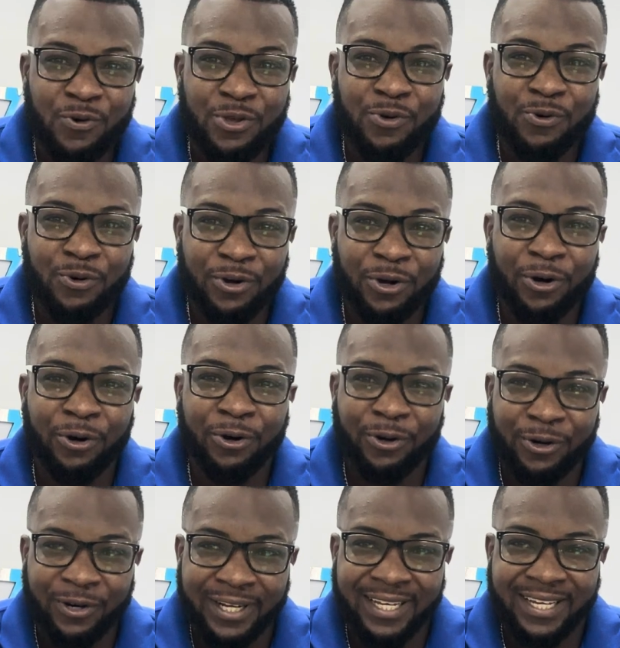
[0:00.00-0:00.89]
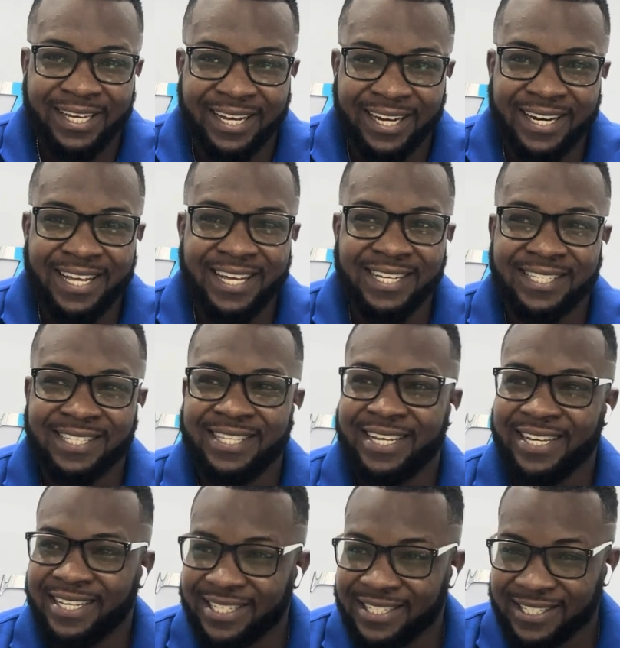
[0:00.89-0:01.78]
you go in these
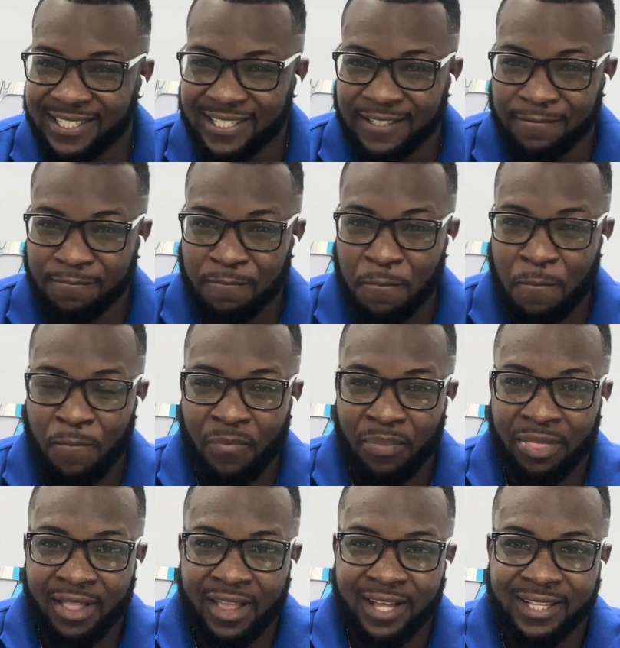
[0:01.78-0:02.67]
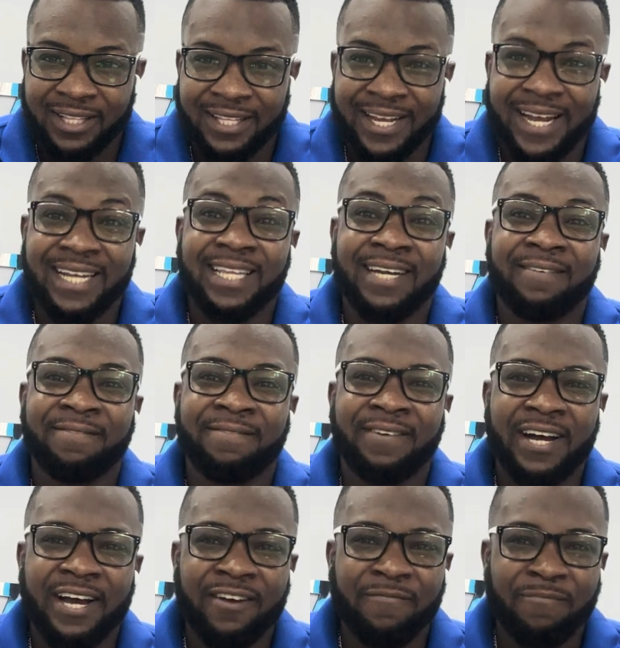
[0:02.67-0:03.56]
days to get a
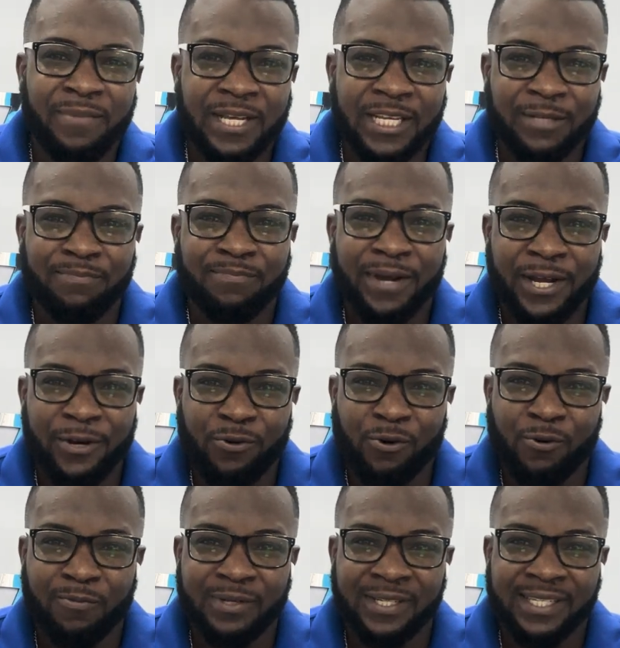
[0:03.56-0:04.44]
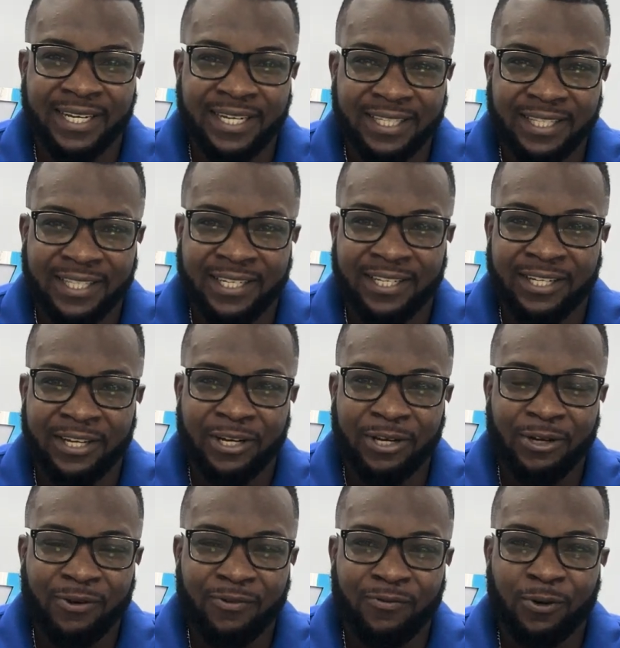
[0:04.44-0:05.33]
5-piece bedroom set
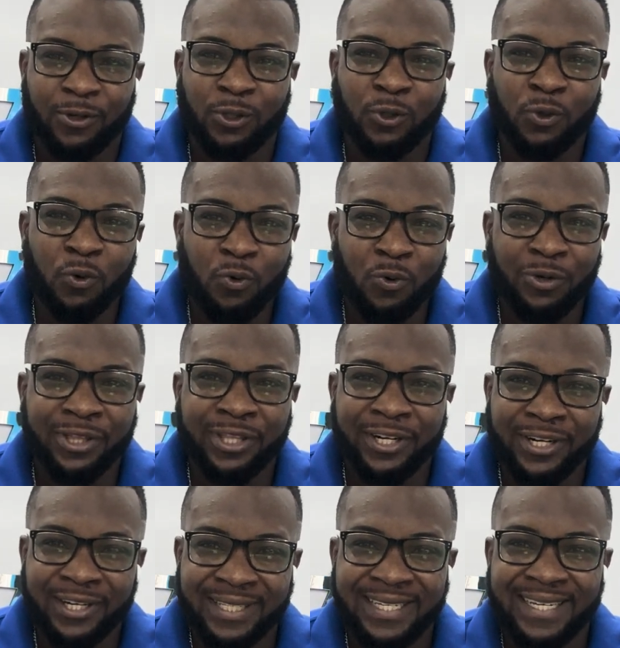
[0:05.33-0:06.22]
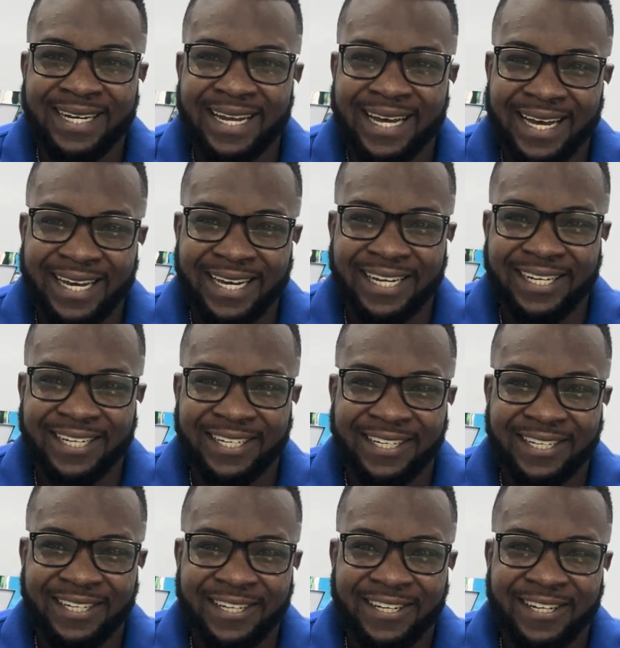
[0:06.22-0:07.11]
for
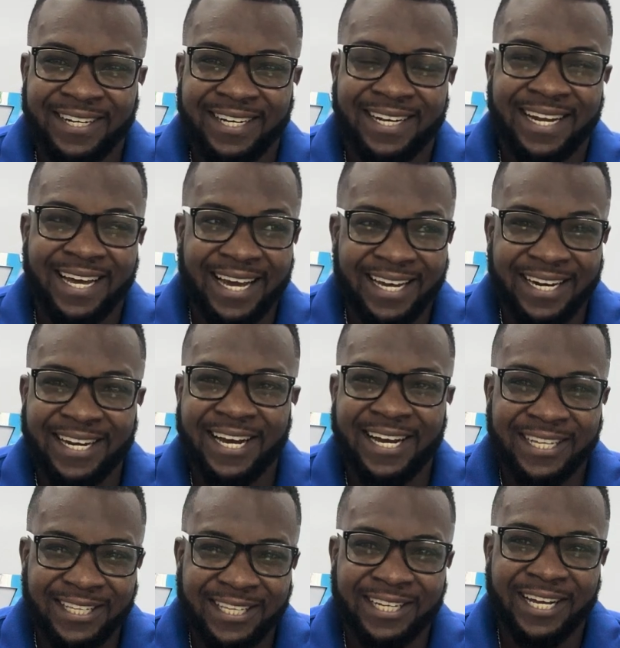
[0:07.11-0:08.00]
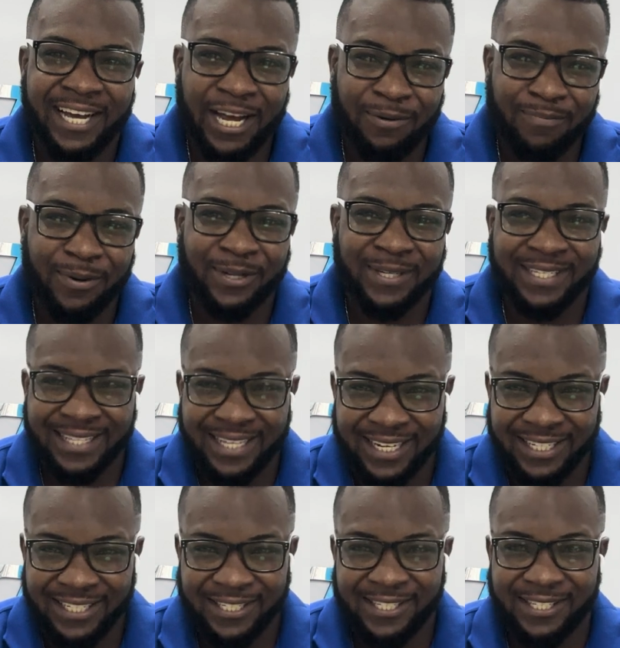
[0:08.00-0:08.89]
$239,999 plus
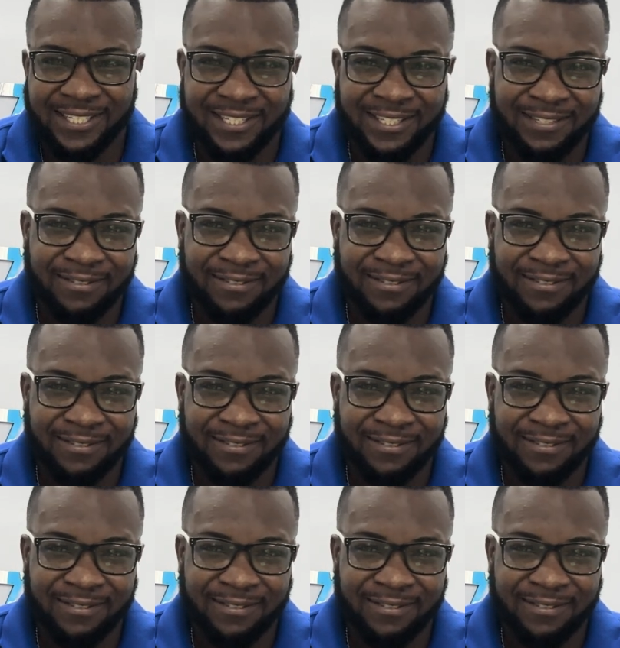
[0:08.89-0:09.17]
tax?